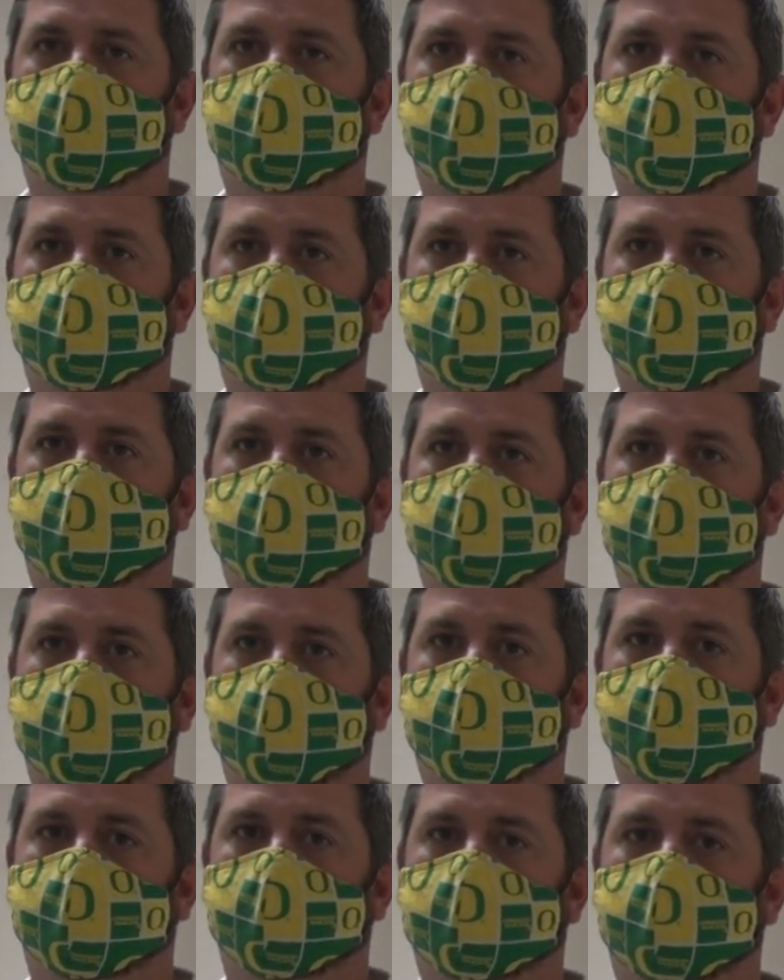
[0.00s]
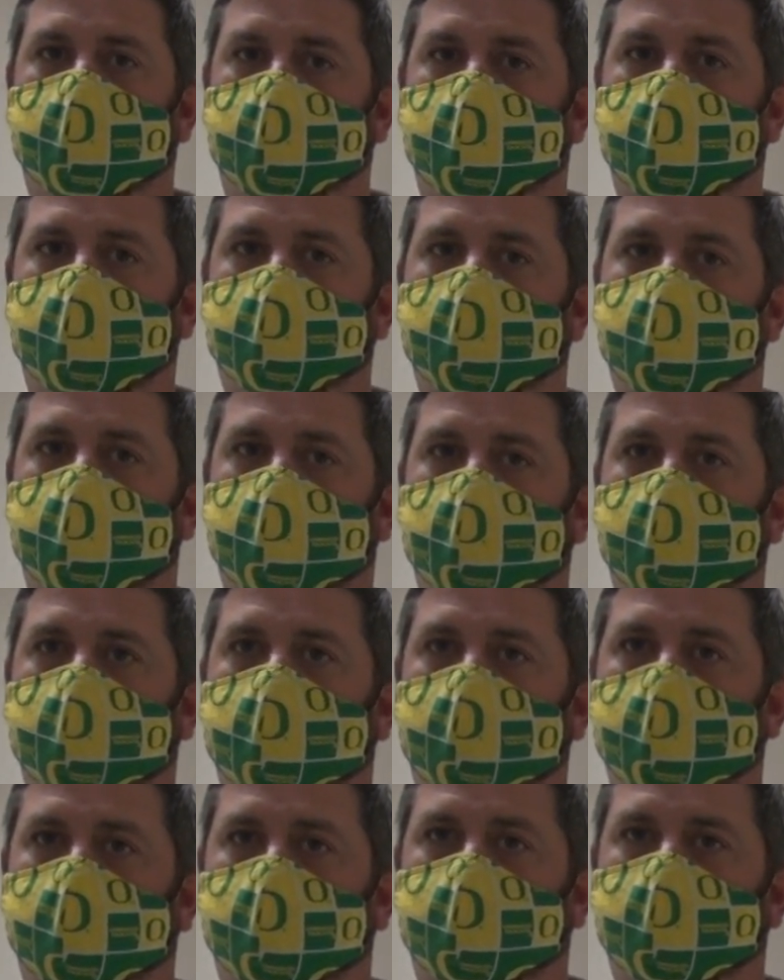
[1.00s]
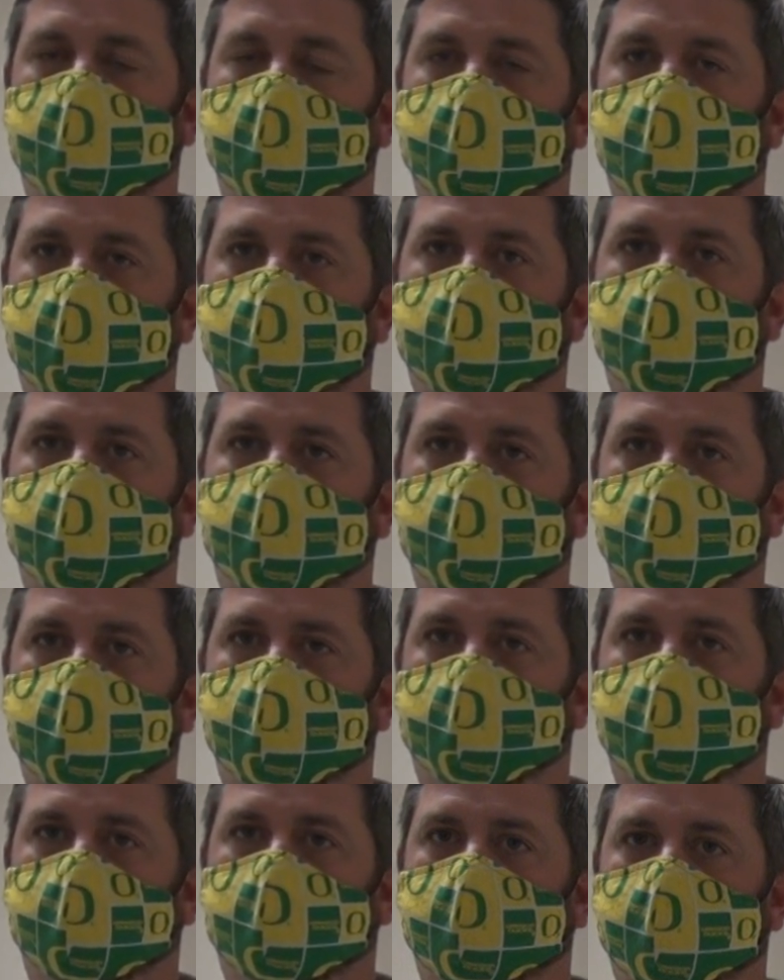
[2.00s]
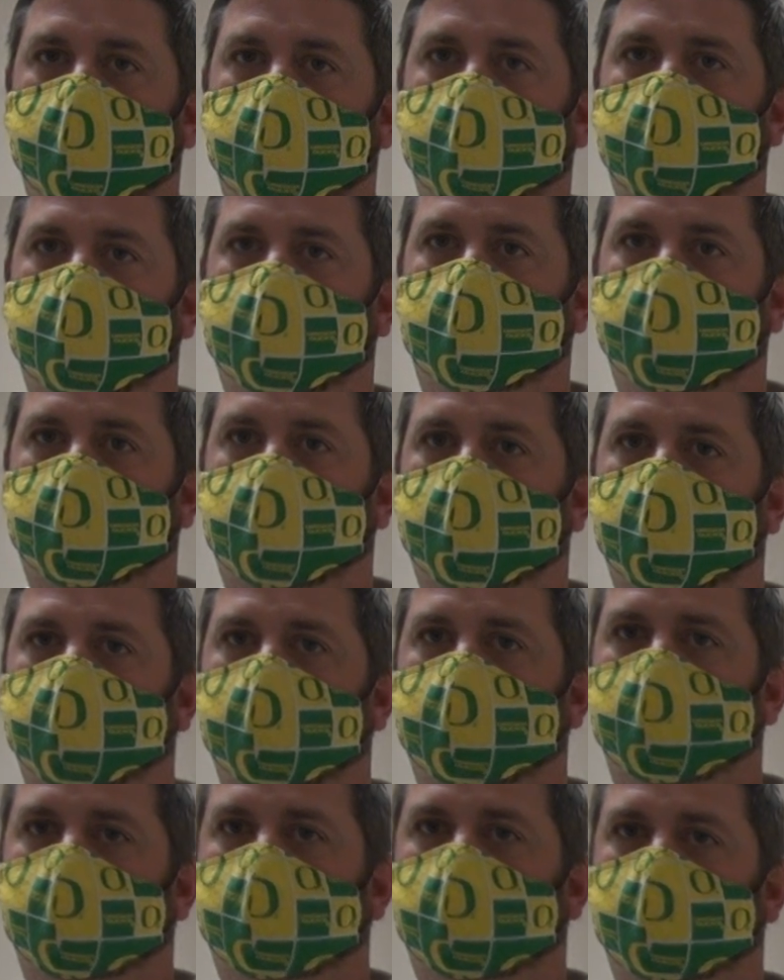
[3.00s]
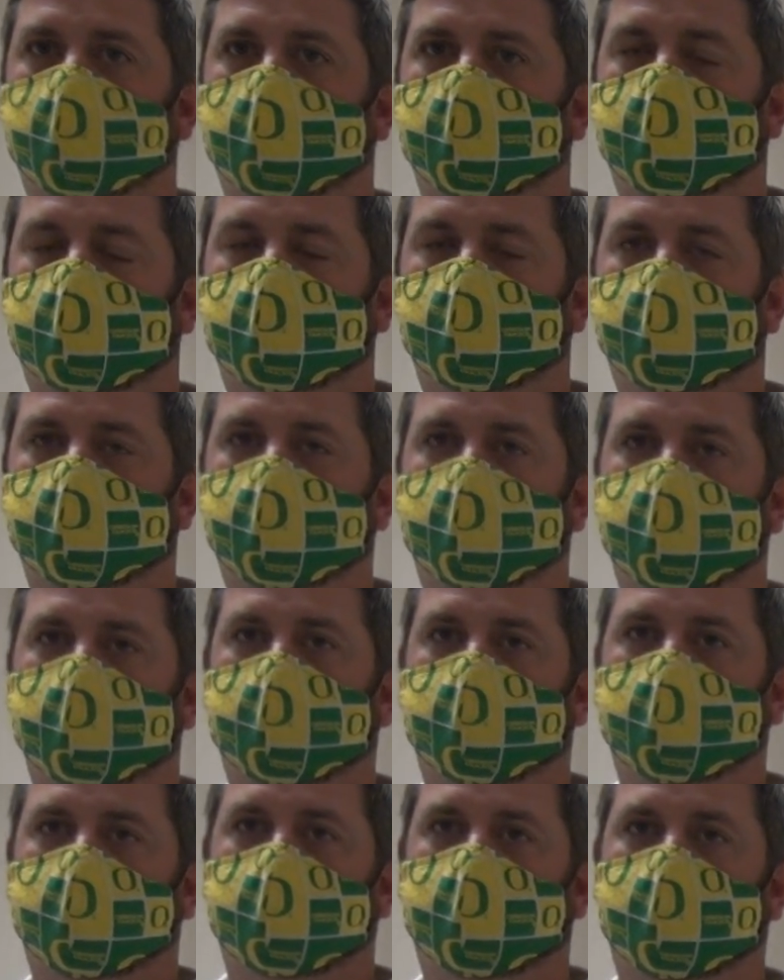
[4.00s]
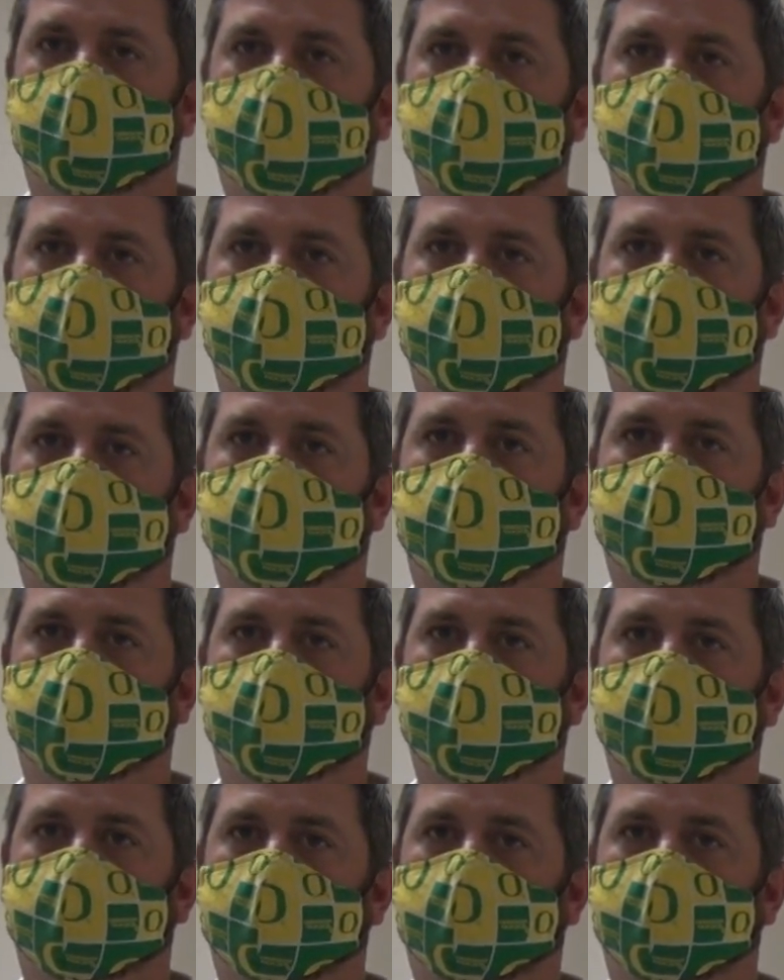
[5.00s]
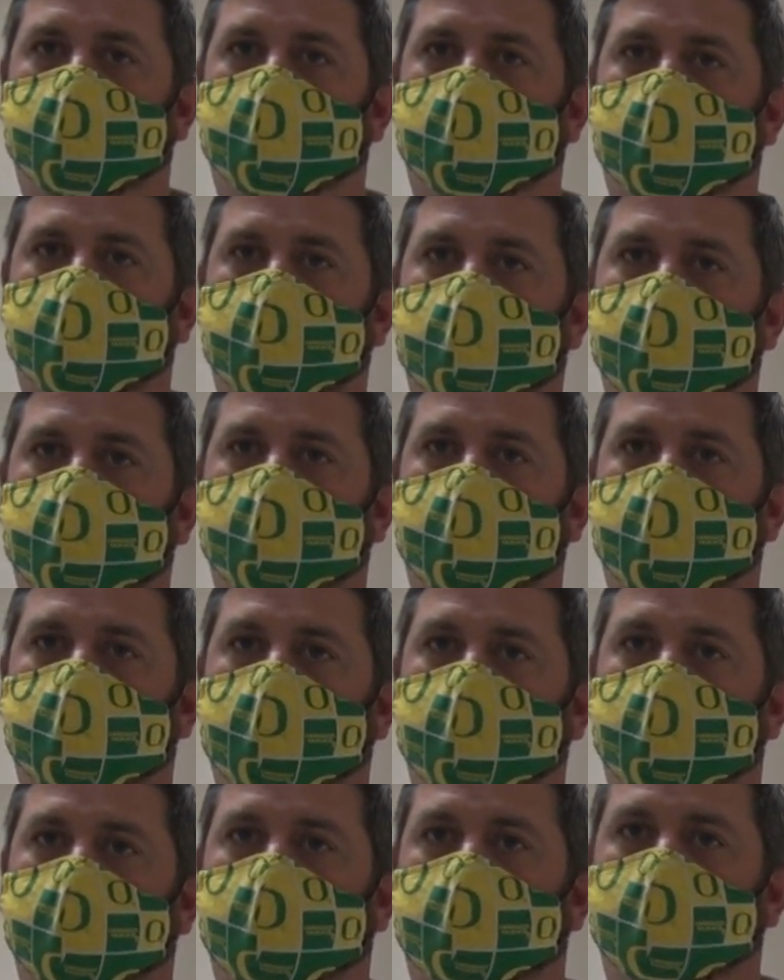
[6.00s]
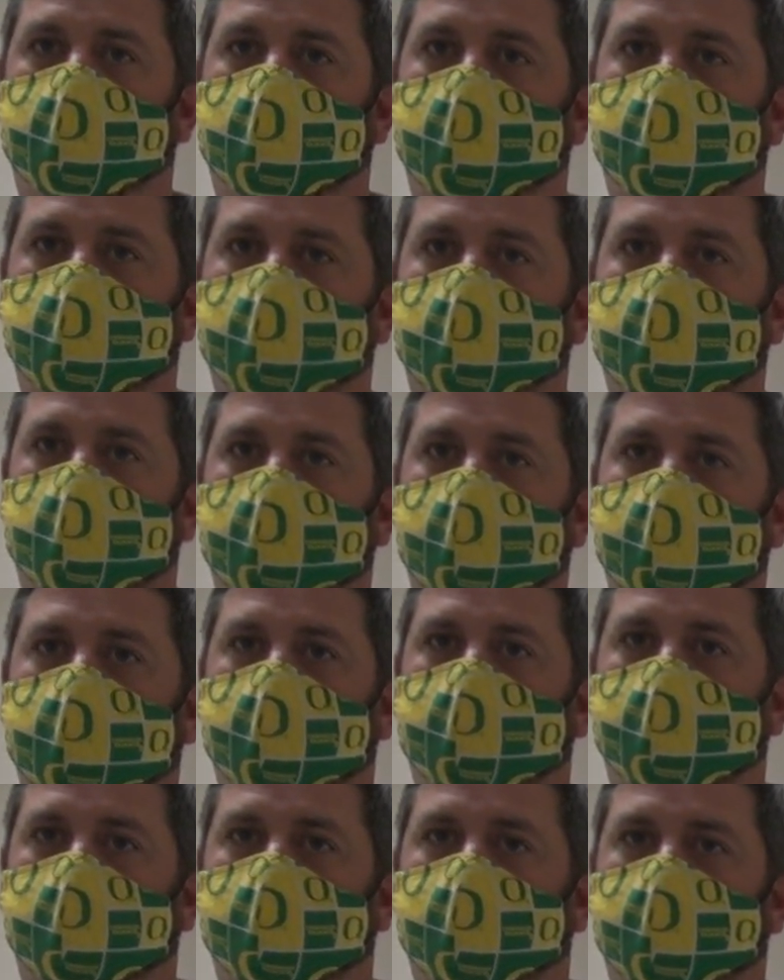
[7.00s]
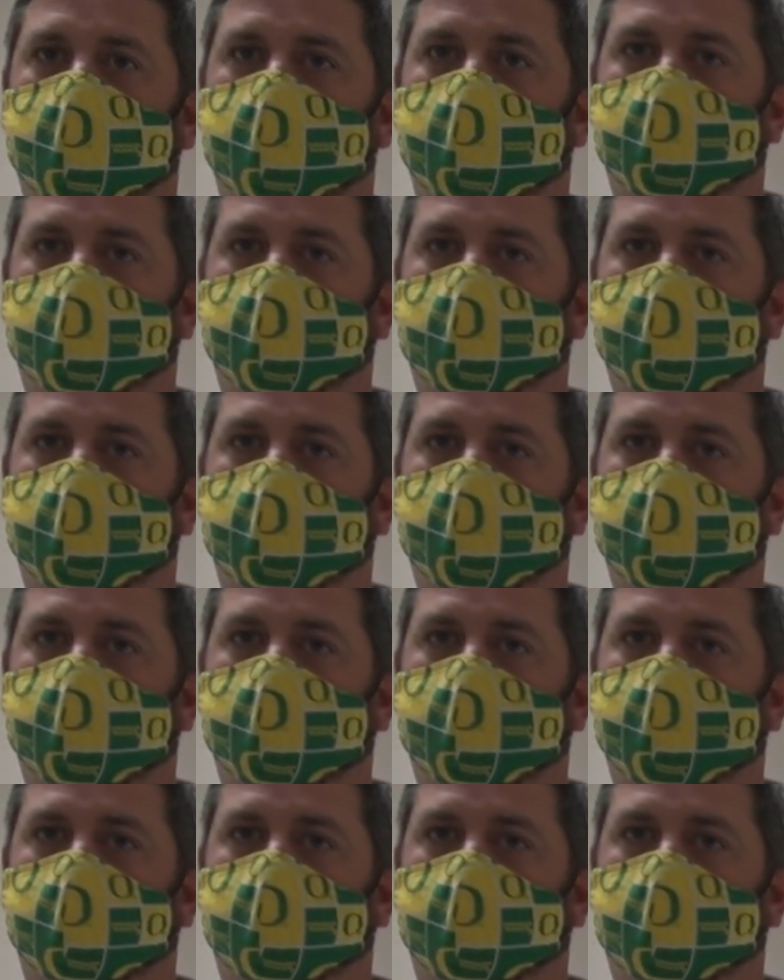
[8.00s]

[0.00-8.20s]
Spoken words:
So what I do is I put myself in the situation that, hey, if something's going to happen, make it happen to me,